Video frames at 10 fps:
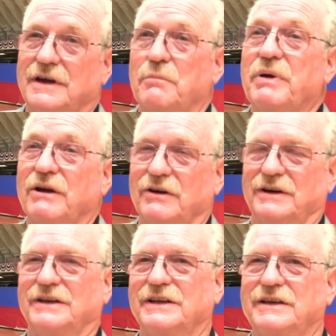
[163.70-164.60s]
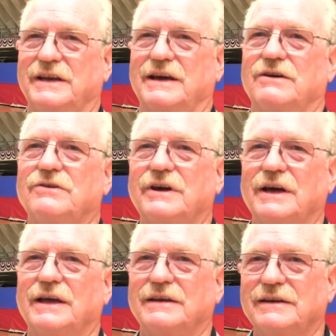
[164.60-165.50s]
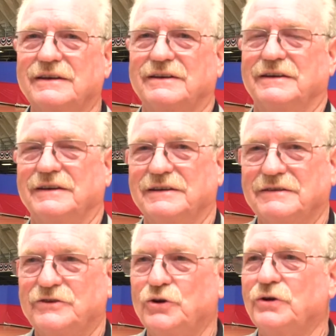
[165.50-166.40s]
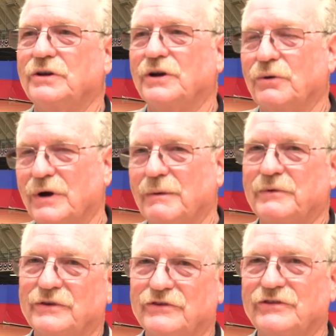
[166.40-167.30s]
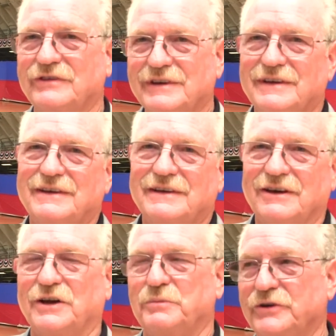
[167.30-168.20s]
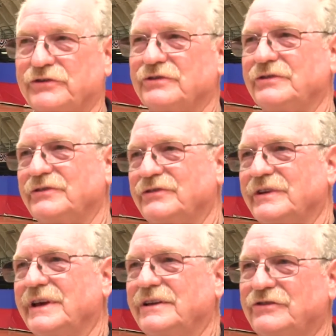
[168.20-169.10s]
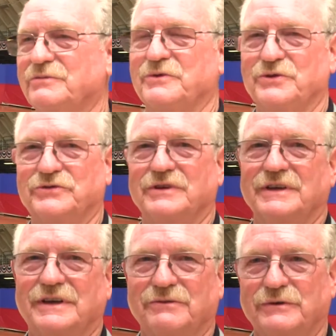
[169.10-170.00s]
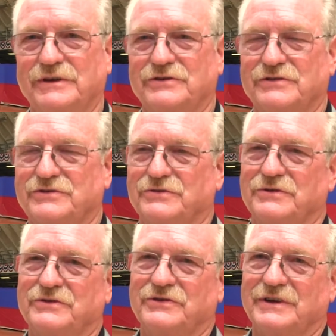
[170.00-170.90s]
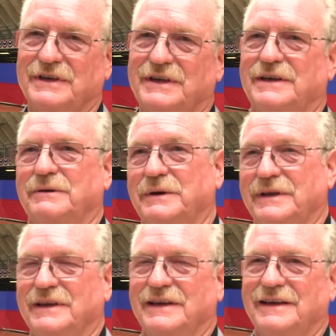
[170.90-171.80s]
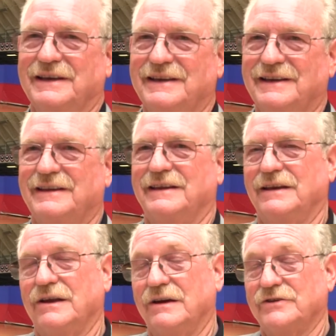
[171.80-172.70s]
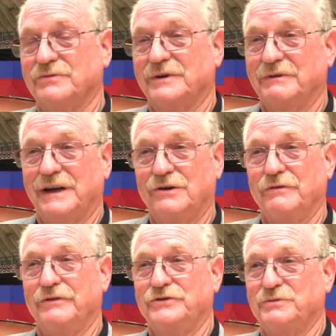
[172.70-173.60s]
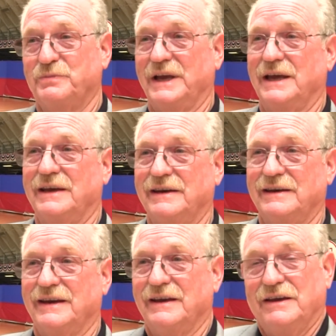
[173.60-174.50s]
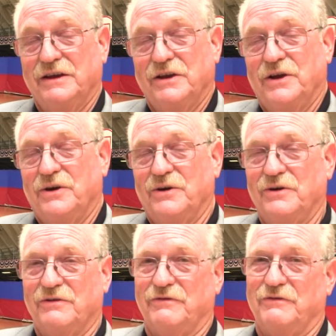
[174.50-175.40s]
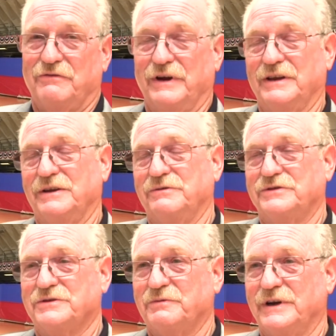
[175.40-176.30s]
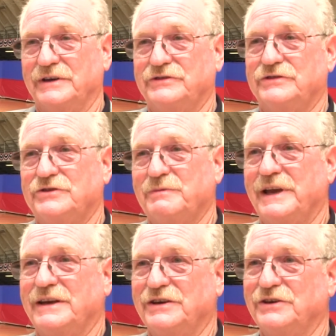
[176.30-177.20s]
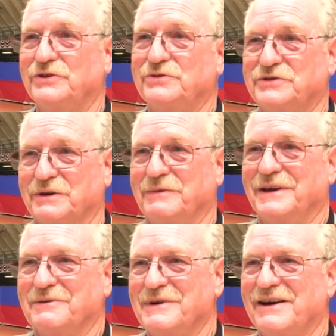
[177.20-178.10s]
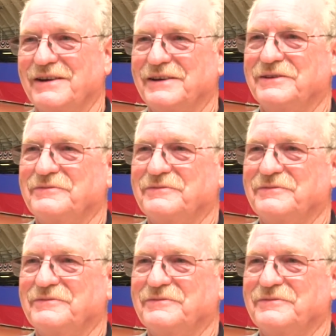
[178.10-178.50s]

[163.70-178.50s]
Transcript: apparently now got nuclear weapons on missiles that supposedly can reach our shores. I mean, they launched one right over Japan. I frankly was surprised that Japan didn't do something about it.